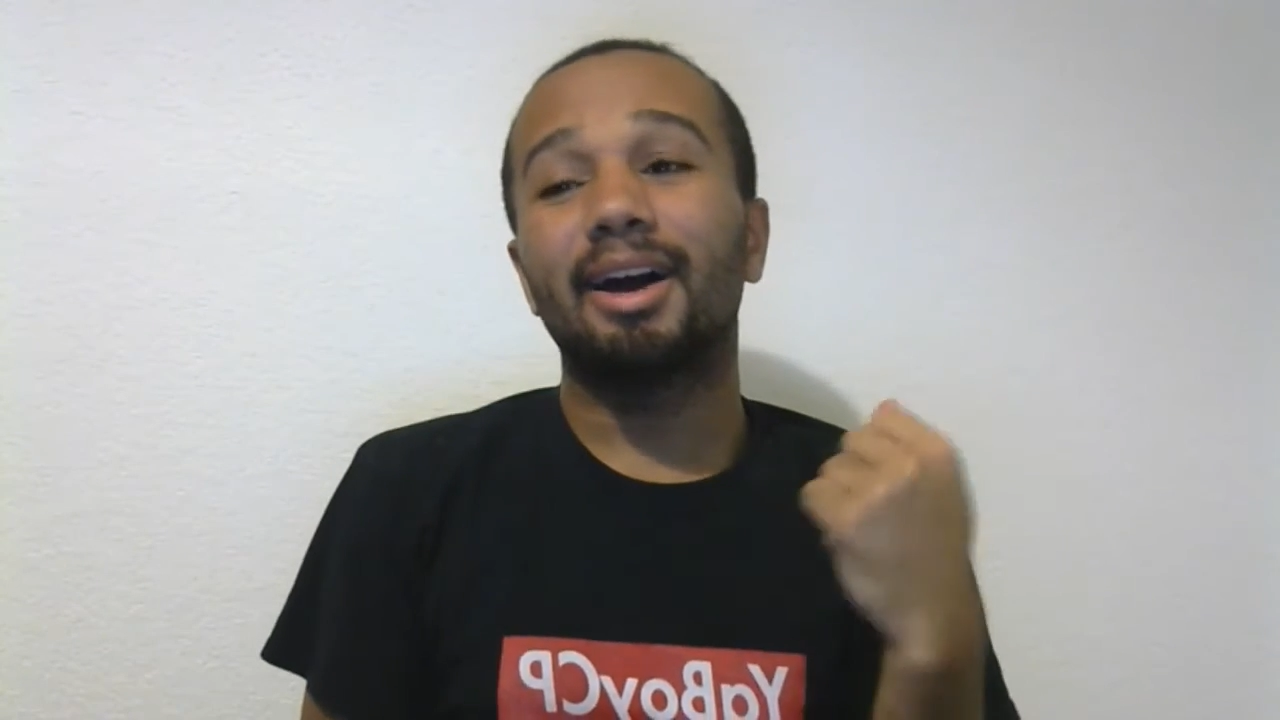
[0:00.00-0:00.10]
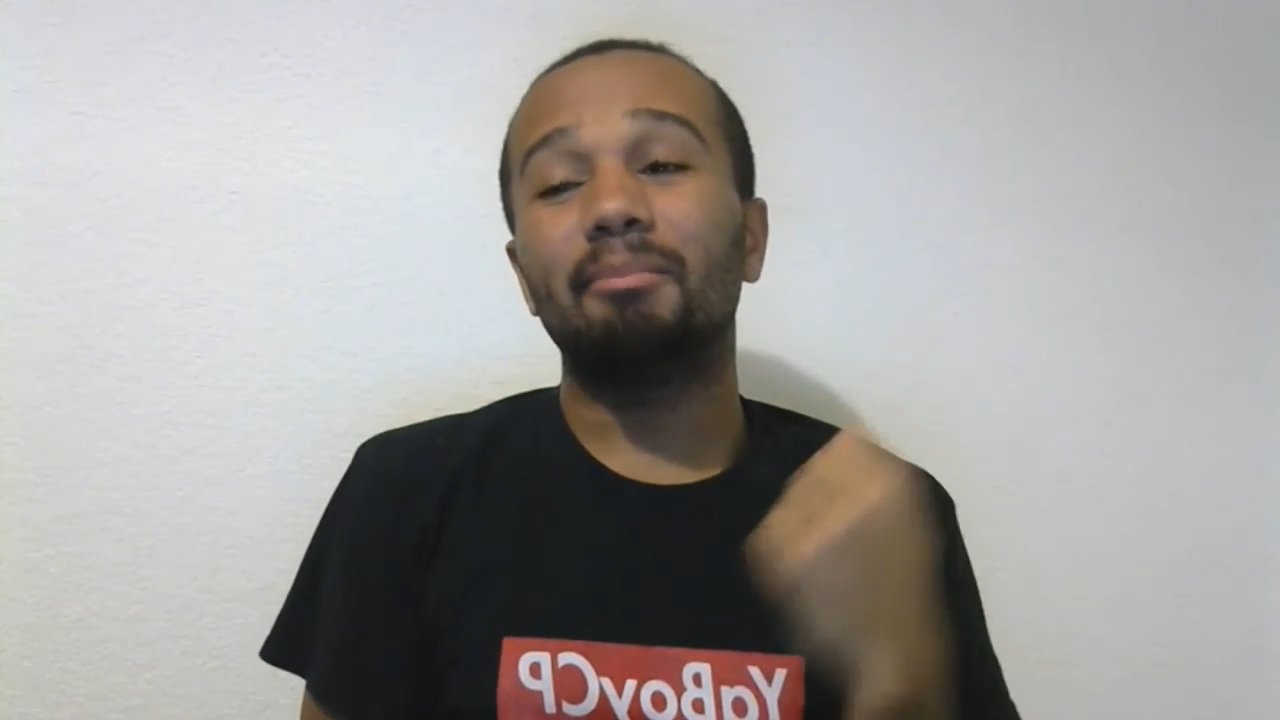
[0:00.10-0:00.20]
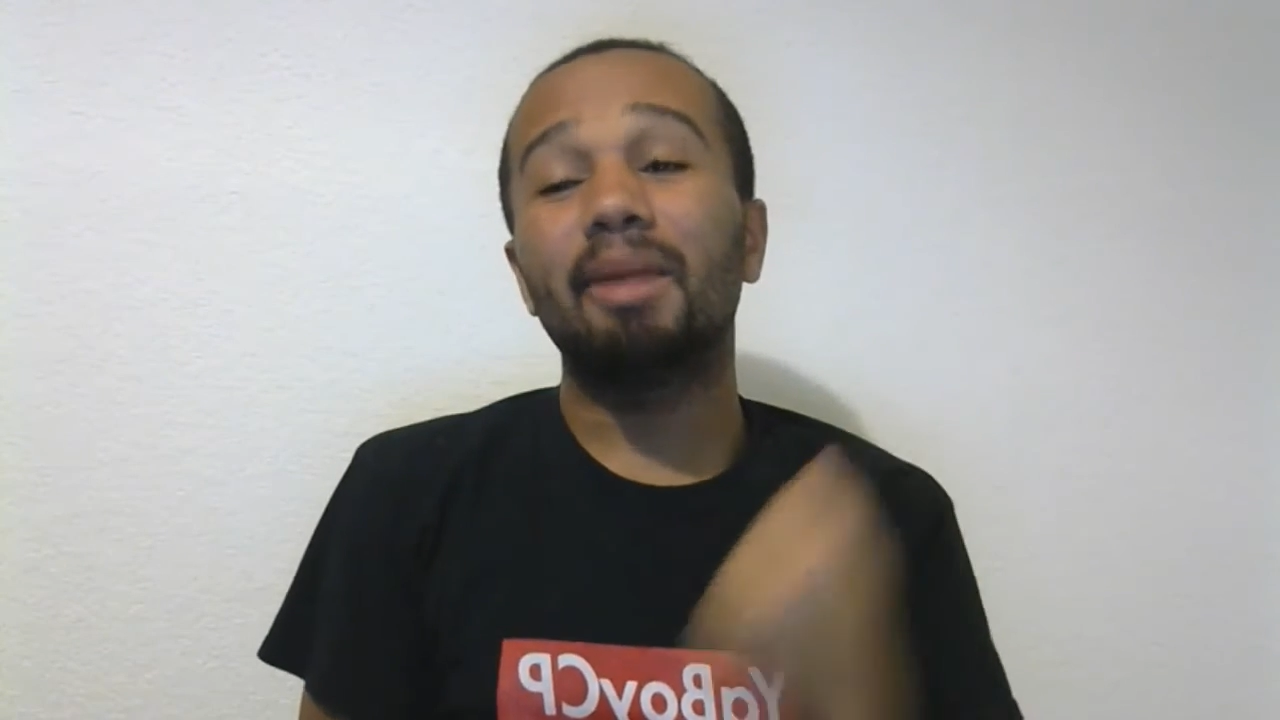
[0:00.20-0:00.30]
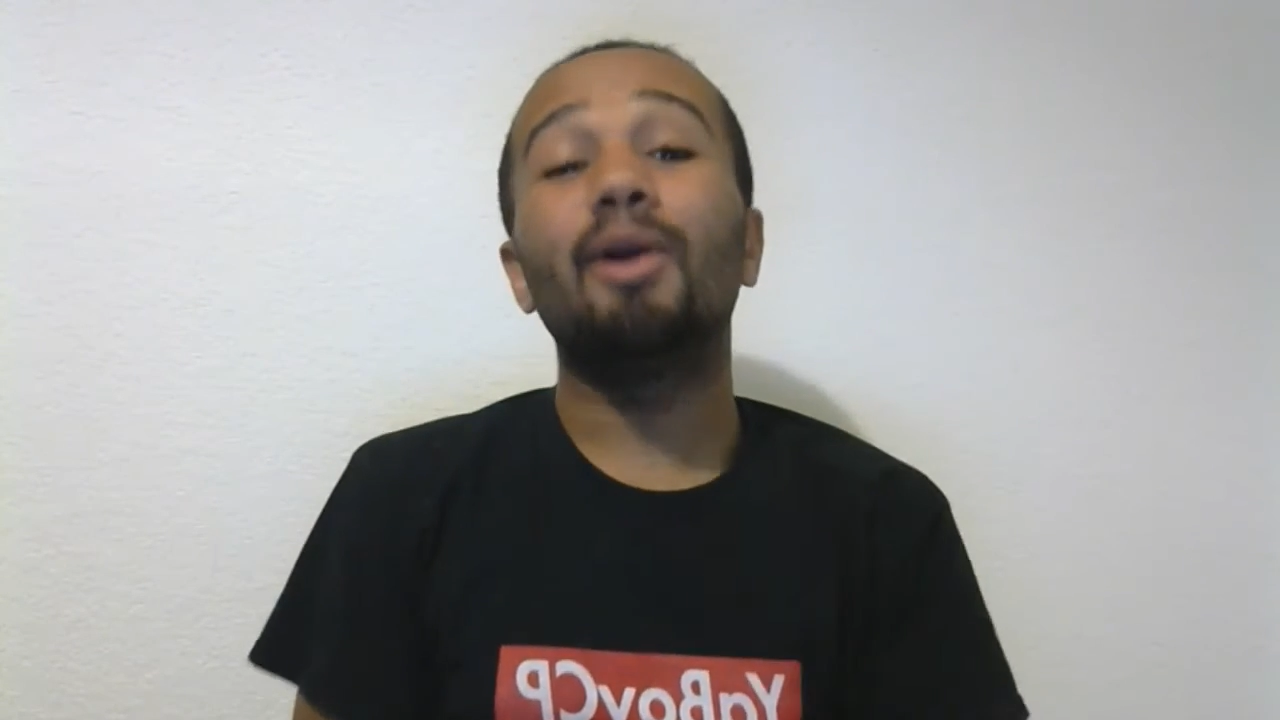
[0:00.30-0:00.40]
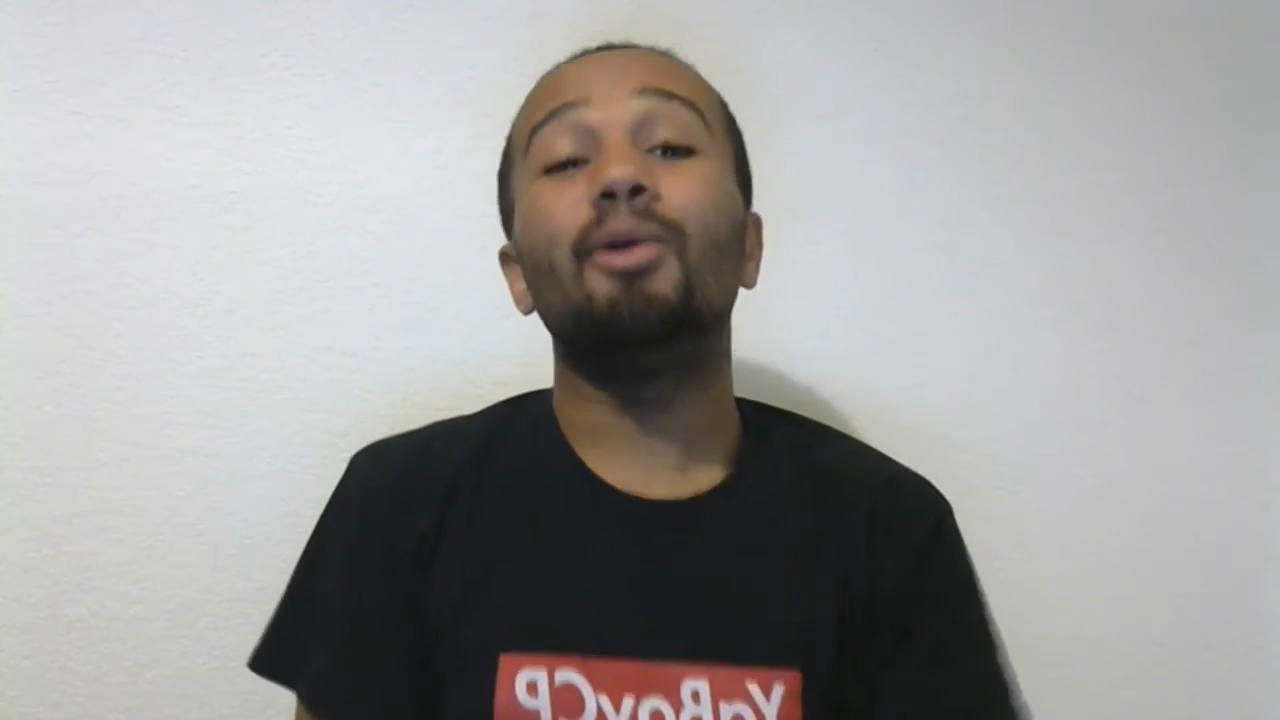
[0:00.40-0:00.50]

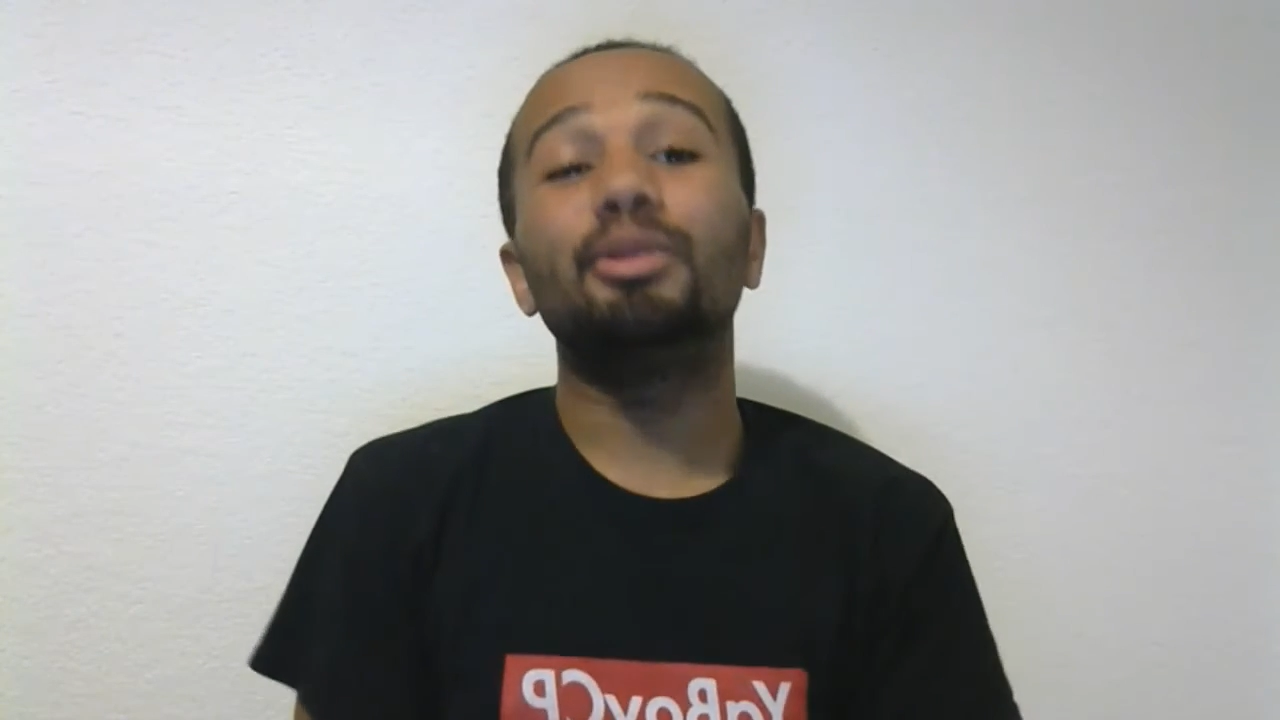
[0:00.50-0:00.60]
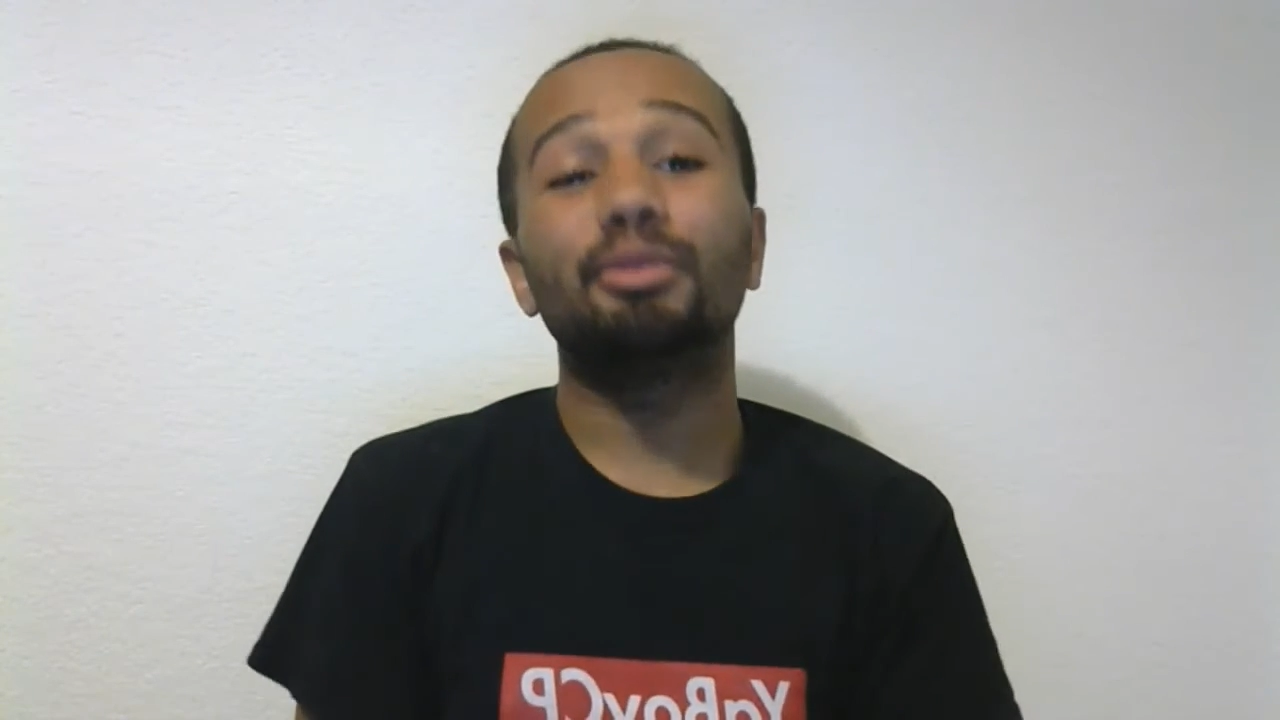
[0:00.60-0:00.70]
my only